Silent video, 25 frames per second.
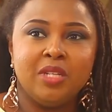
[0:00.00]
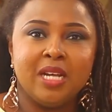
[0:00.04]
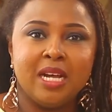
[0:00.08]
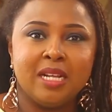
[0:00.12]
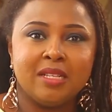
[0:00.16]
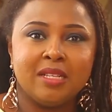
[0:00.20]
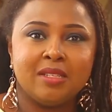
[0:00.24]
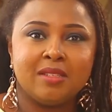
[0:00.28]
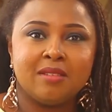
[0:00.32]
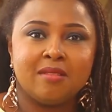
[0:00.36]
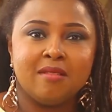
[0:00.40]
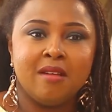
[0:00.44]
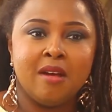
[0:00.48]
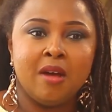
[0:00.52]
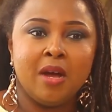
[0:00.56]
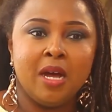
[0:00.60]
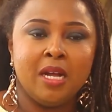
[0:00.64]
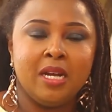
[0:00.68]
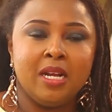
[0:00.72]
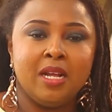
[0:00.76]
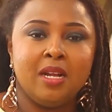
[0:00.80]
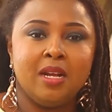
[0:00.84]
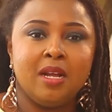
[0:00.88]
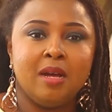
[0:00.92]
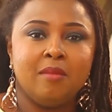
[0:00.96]
that now,
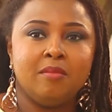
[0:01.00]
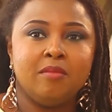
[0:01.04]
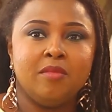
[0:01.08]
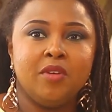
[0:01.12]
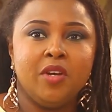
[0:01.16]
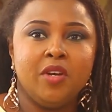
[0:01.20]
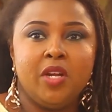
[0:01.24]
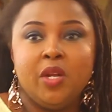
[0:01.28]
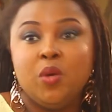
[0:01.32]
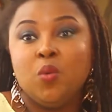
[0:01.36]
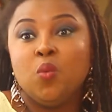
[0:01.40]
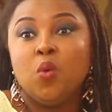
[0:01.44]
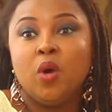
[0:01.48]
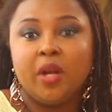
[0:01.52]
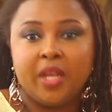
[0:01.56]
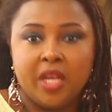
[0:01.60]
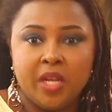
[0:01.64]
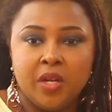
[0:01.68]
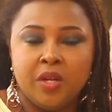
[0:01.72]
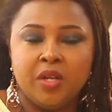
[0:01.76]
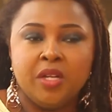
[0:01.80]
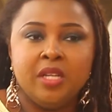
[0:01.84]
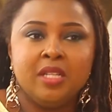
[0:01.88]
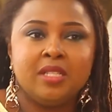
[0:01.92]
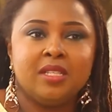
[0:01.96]
and then I'm really working
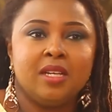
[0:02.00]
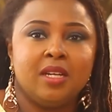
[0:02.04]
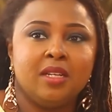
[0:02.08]
on it,